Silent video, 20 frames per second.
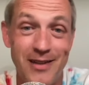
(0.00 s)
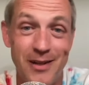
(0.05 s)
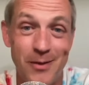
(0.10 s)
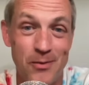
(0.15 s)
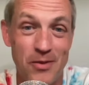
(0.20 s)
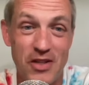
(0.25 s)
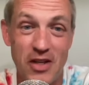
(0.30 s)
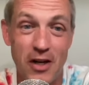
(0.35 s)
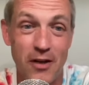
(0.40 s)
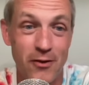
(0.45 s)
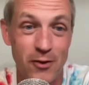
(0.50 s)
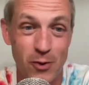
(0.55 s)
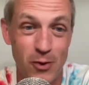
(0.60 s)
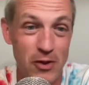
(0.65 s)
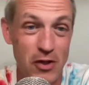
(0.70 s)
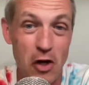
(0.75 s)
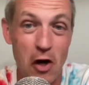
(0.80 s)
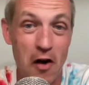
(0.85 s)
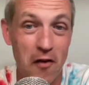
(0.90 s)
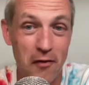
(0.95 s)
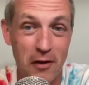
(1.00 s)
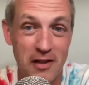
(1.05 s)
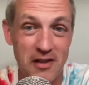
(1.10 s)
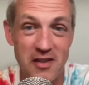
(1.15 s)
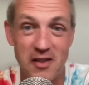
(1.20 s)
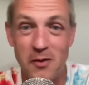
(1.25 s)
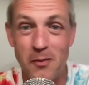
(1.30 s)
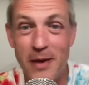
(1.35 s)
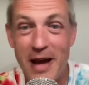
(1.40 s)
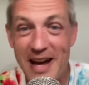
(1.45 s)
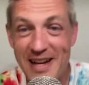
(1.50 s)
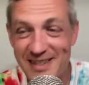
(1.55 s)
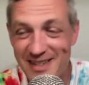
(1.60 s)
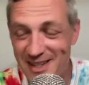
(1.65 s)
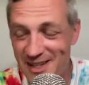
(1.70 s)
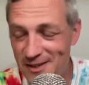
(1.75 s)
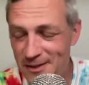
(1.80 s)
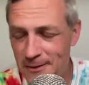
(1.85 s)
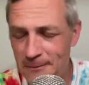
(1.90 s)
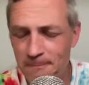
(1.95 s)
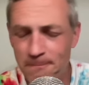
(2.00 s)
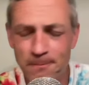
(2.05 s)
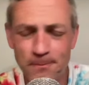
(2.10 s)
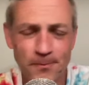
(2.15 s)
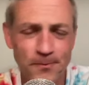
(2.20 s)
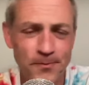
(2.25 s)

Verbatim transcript: themselves with the offense this past season